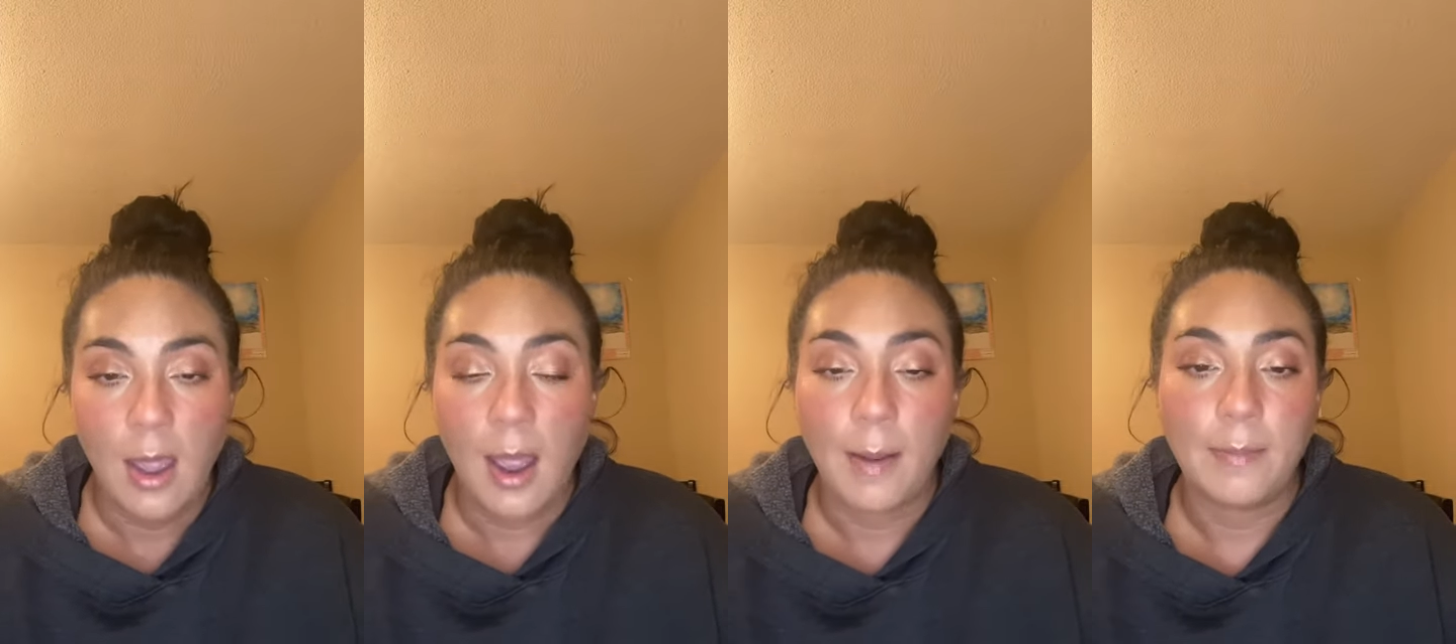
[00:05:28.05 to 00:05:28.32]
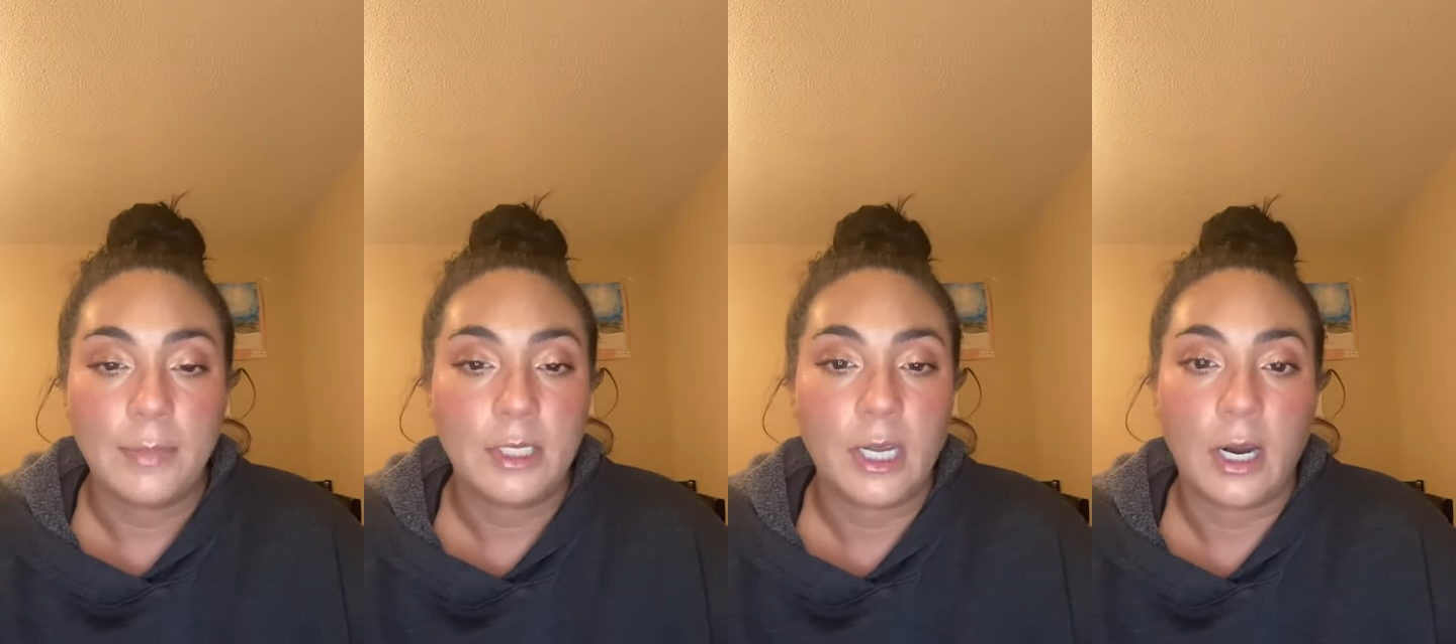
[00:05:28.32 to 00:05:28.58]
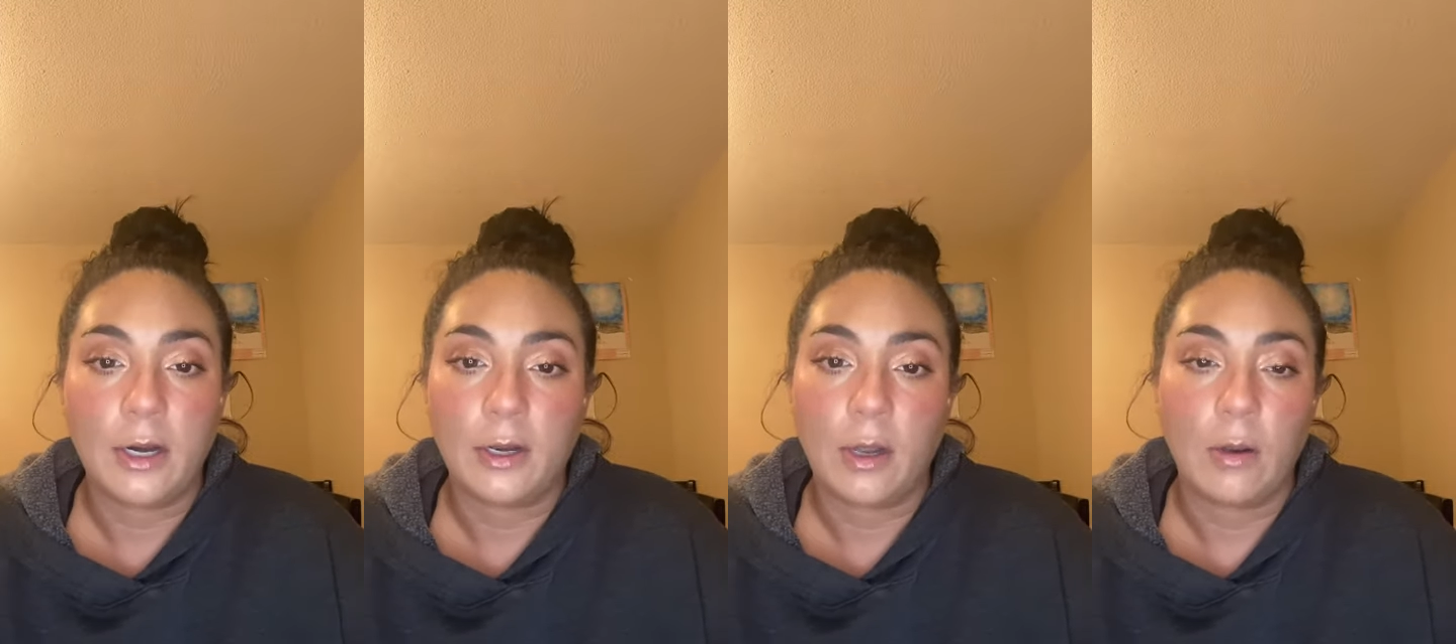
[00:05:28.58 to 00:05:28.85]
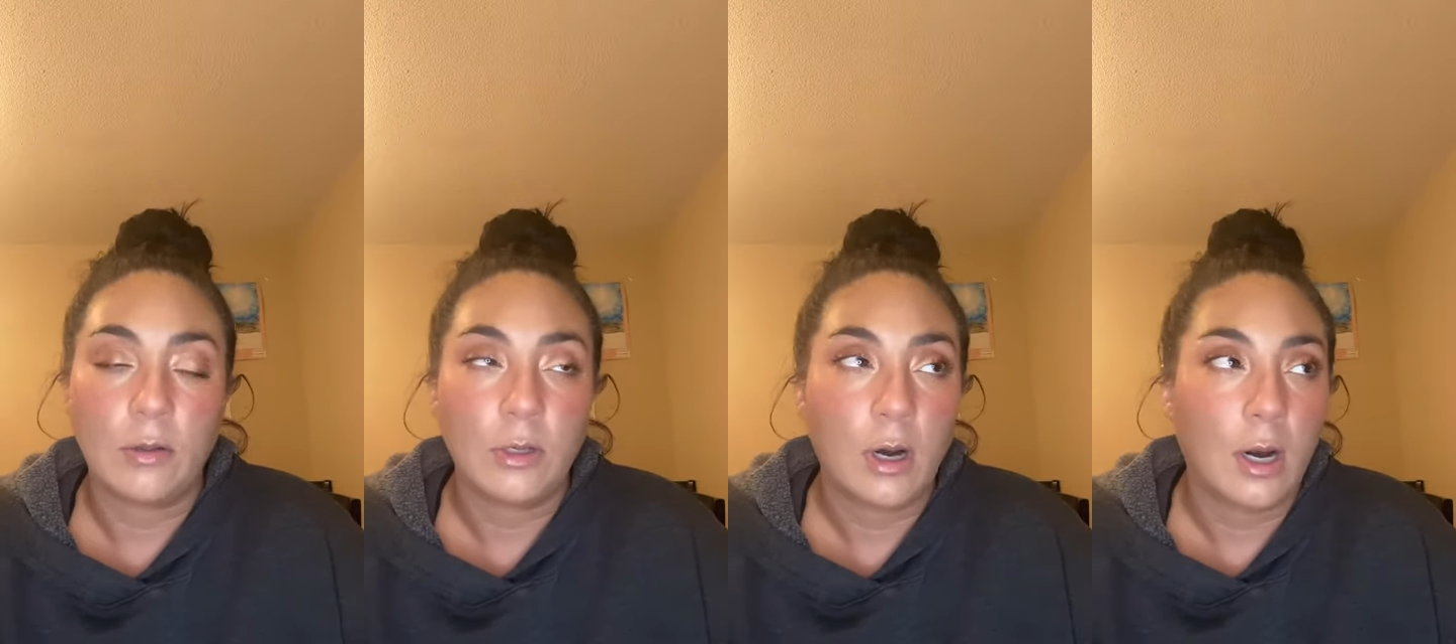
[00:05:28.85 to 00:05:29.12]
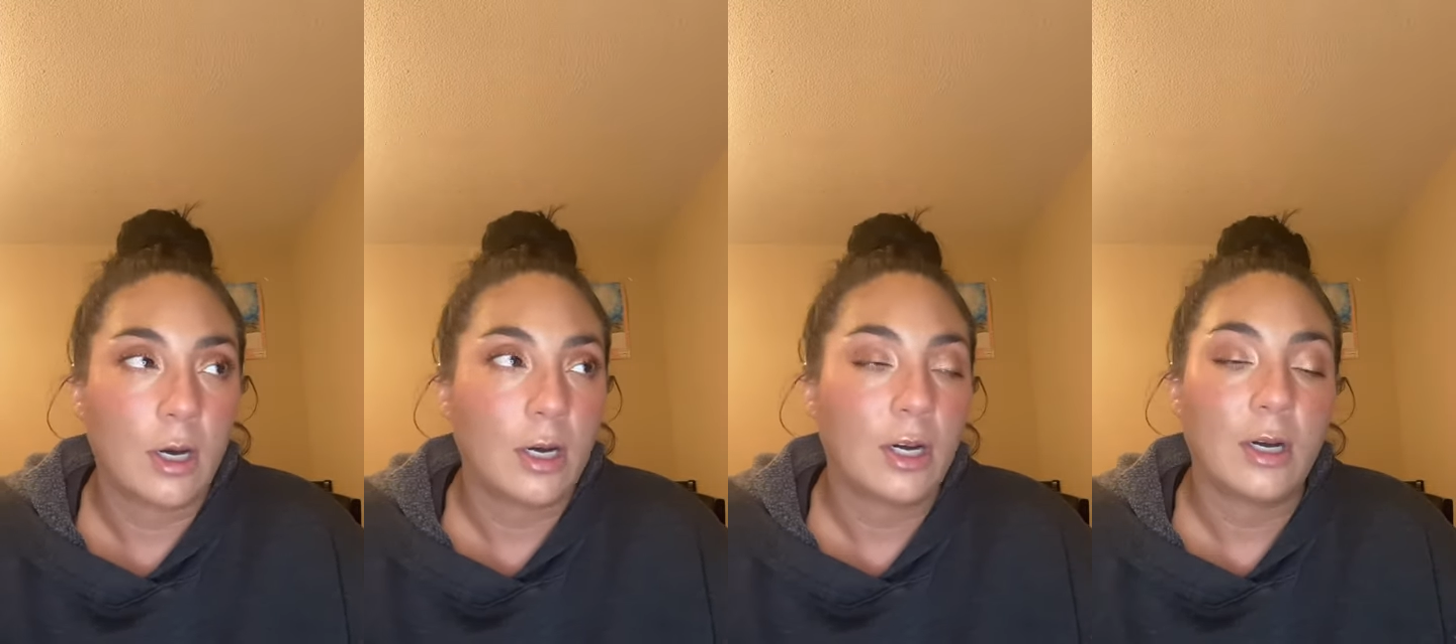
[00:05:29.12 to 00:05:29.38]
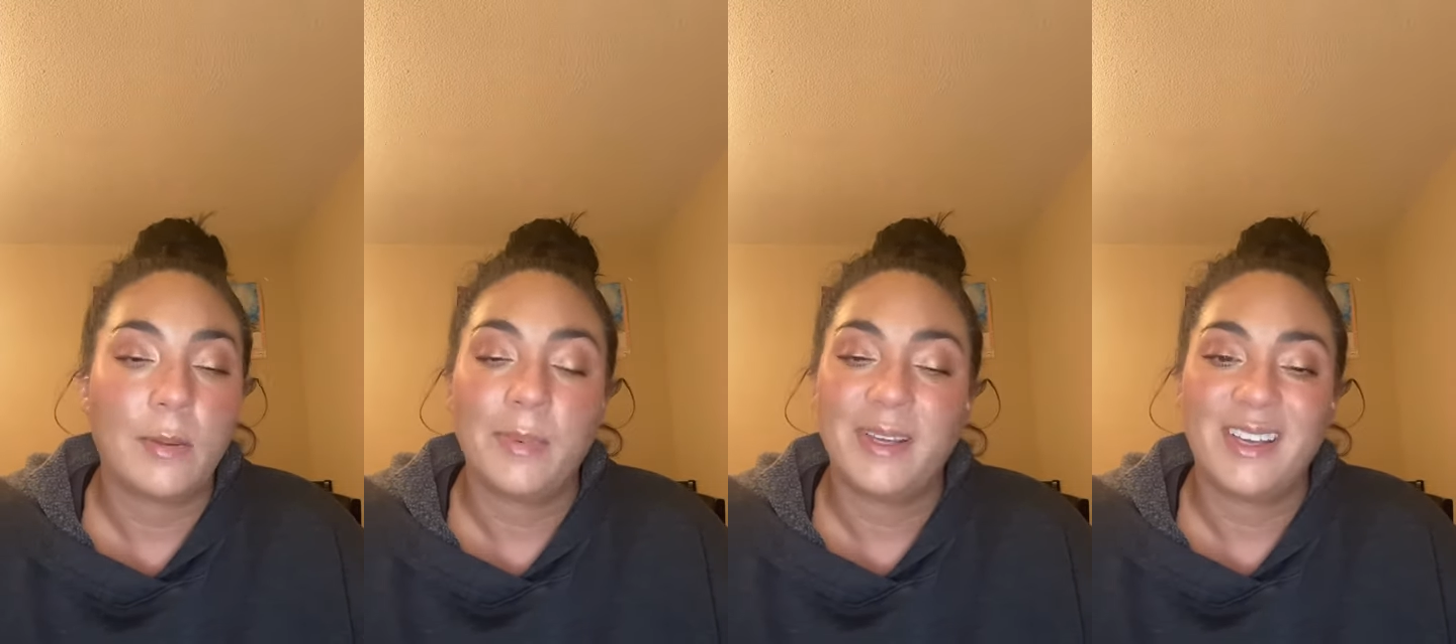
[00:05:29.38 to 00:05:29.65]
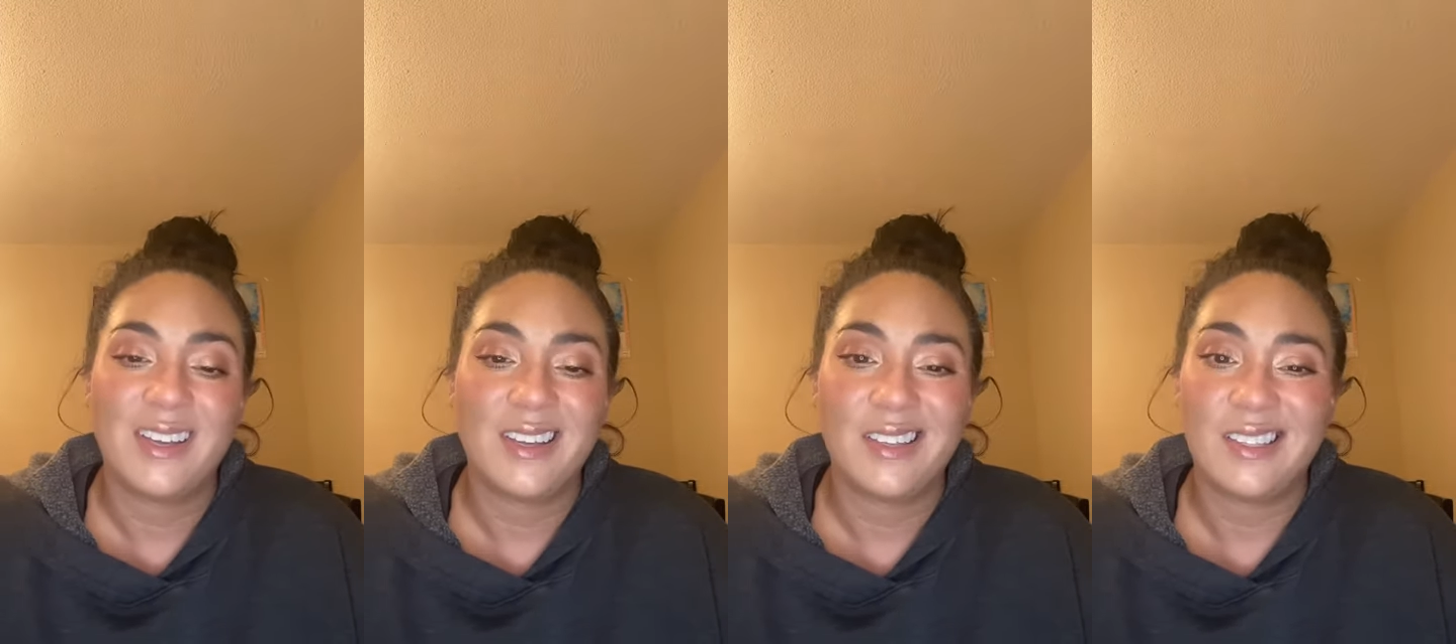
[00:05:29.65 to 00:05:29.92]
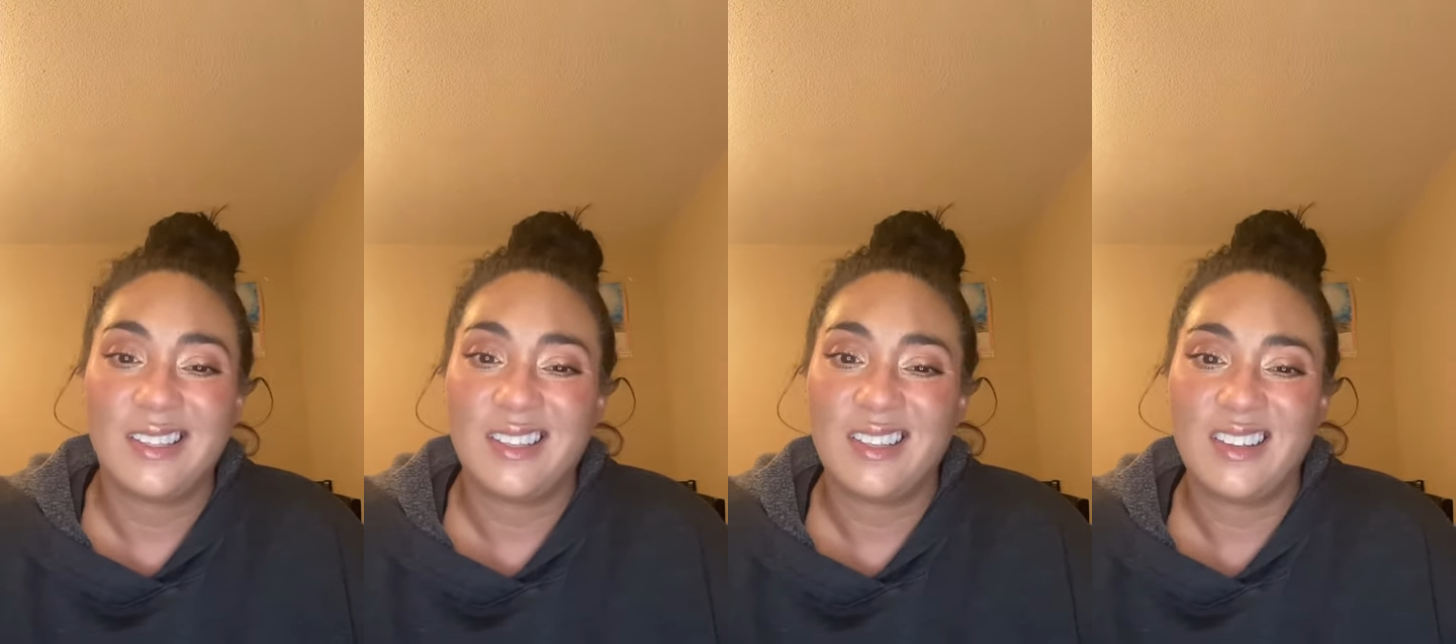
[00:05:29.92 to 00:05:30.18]
I'm scared to go darker
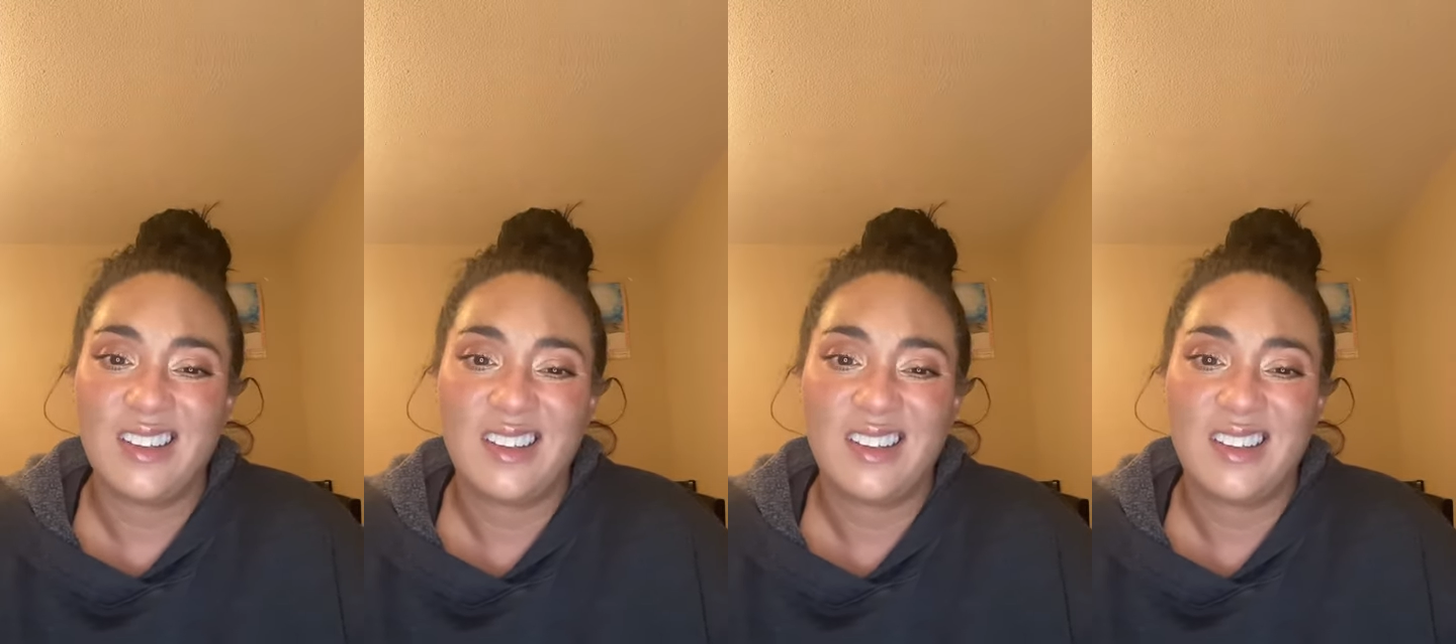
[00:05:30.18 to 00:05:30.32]
because,